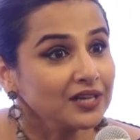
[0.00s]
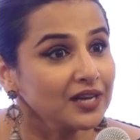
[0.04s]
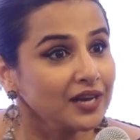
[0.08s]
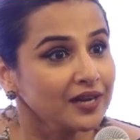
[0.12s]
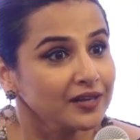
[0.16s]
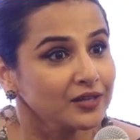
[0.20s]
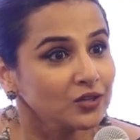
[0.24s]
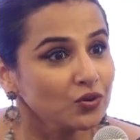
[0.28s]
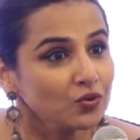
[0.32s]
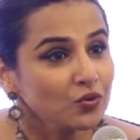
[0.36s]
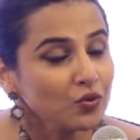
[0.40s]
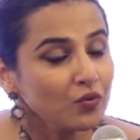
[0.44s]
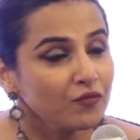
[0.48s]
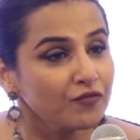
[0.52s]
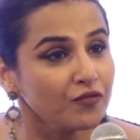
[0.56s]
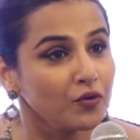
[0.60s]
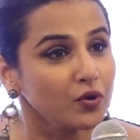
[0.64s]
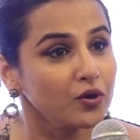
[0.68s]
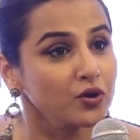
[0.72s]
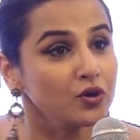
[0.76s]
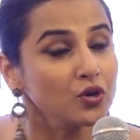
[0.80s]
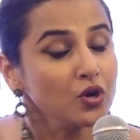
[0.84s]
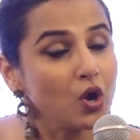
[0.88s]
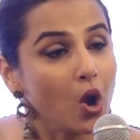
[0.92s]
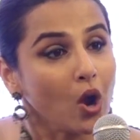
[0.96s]
You know, for
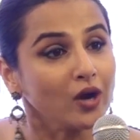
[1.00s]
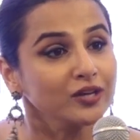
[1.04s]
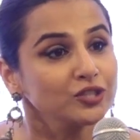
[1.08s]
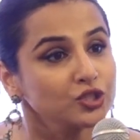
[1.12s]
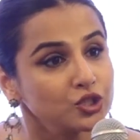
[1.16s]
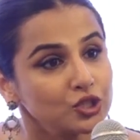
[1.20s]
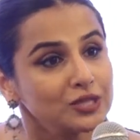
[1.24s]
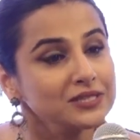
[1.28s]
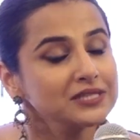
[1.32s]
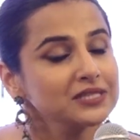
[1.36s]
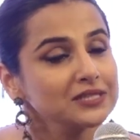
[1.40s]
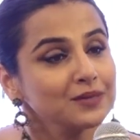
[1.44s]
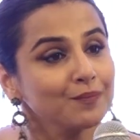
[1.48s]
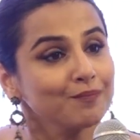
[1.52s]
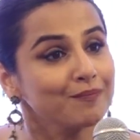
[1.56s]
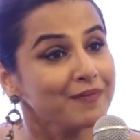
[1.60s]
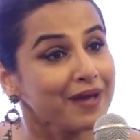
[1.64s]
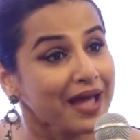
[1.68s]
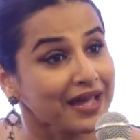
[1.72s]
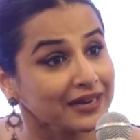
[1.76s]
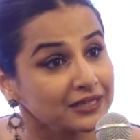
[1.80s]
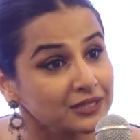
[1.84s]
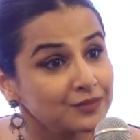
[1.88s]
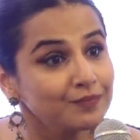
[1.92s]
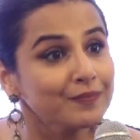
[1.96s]
not just a
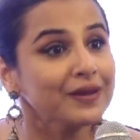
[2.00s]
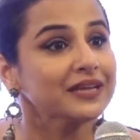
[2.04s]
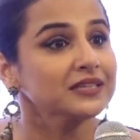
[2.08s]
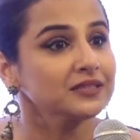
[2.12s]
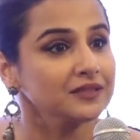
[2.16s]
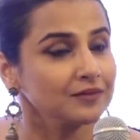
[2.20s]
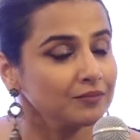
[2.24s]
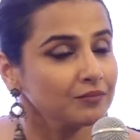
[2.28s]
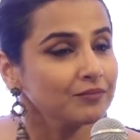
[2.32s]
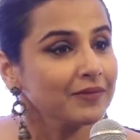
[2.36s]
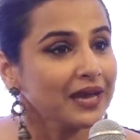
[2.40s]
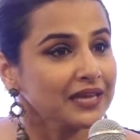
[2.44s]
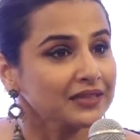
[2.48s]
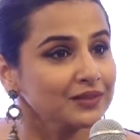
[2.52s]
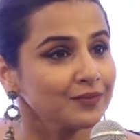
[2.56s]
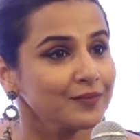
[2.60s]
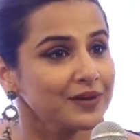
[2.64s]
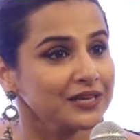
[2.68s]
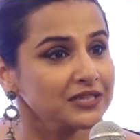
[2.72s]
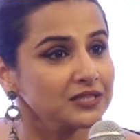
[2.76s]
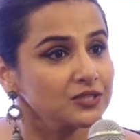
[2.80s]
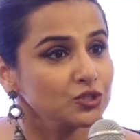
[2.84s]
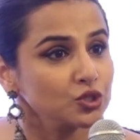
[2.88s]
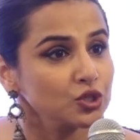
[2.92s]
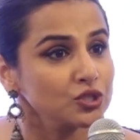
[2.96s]

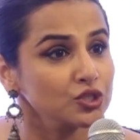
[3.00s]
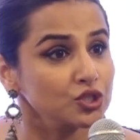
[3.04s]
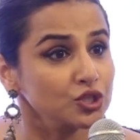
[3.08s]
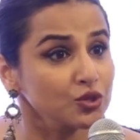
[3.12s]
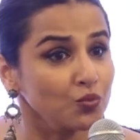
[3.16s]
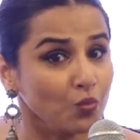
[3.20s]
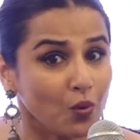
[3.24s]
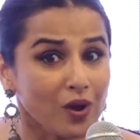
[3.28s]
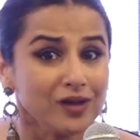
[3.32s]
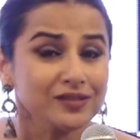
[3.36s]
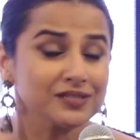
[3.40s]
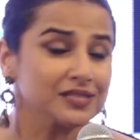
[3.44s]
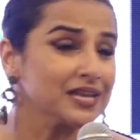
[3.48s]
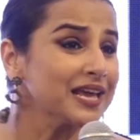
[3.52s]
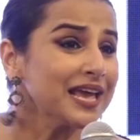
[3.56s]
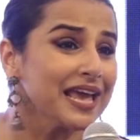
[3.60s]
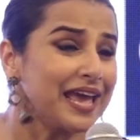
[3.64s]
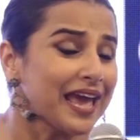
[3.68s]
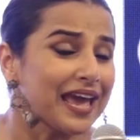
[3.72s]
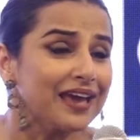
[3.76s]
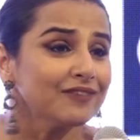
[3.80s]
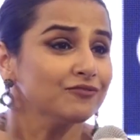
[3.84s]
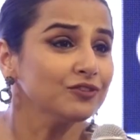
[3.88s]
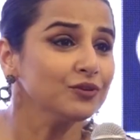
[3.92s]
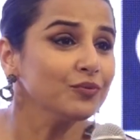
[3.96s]
mathematician she was,
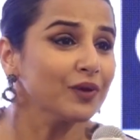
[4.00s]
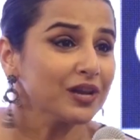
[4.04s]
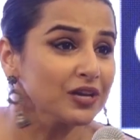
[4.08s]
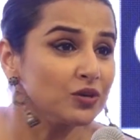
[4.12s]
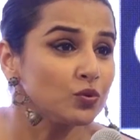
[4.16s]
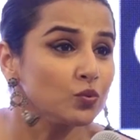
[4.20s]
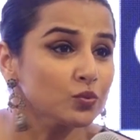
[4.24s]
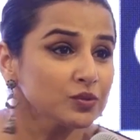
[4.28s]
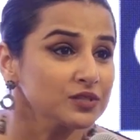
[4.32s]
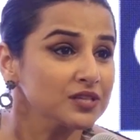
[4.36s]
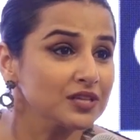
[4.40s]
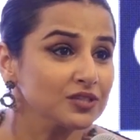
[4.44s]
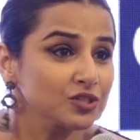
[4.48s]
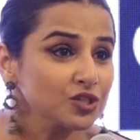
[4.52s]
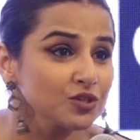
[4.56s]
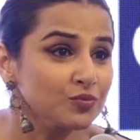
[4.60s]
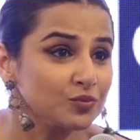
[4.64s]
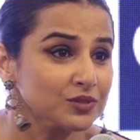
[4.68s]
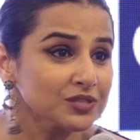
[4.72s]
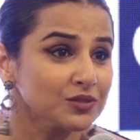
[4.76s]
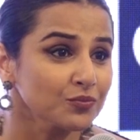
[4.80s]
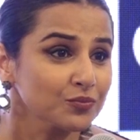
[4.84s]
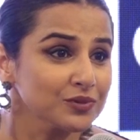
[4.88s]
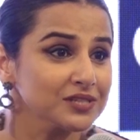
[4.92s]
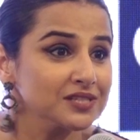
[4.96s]
everyone knows that she was
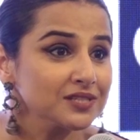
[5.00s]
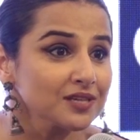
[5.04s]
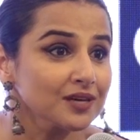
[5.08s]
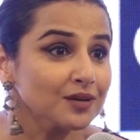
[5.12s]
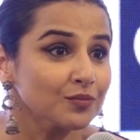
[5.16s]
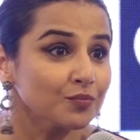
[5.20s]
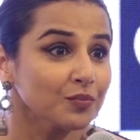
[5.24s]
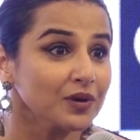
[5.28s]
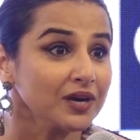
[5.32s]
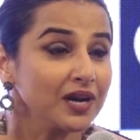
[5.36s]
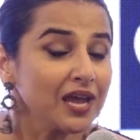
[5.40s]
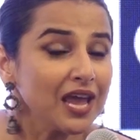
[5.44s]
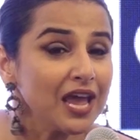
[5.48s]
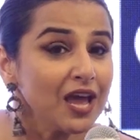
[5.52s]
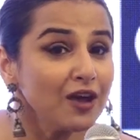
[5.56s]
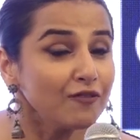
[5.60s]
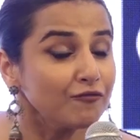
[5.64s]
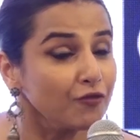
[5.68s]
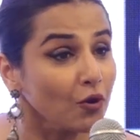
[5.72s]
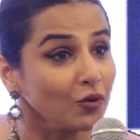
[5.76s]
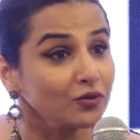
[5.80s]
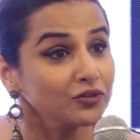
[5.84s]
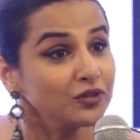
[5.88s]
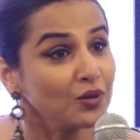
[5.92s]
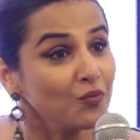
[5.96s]
a wizard, but
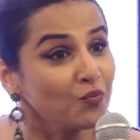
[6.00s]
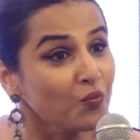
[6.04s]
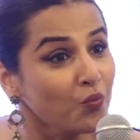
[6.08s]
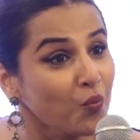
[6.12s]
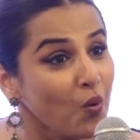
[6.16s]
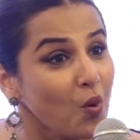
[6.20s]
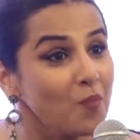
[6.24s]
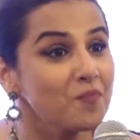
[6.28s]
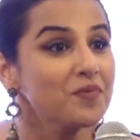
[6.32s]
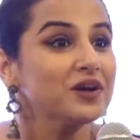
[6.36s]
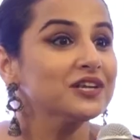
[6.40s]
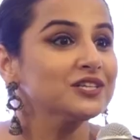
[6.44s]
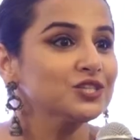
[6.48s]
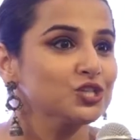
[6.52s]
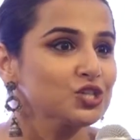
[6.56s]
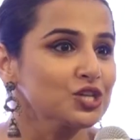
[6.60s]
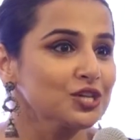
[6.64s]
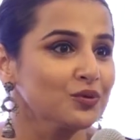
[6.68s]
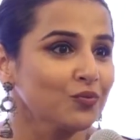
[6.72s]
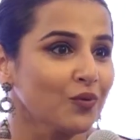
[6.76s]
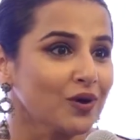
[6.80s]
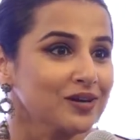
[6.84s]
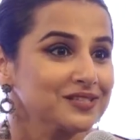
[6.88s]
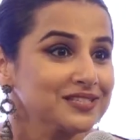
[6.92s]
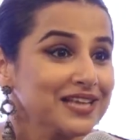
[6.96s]
for the woman she
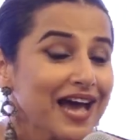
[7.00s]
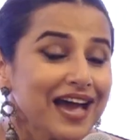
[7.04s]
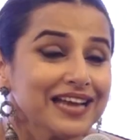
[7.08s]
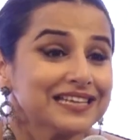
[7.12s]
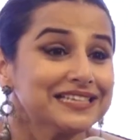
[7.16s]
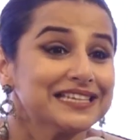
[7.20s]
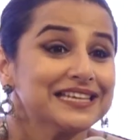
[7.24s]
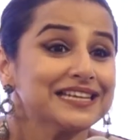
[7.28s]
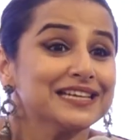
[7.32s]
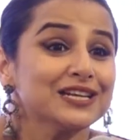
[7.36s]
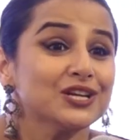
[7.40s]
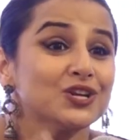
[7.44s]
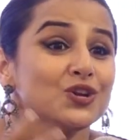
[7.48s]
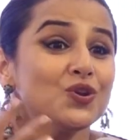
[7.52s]
was, I didn't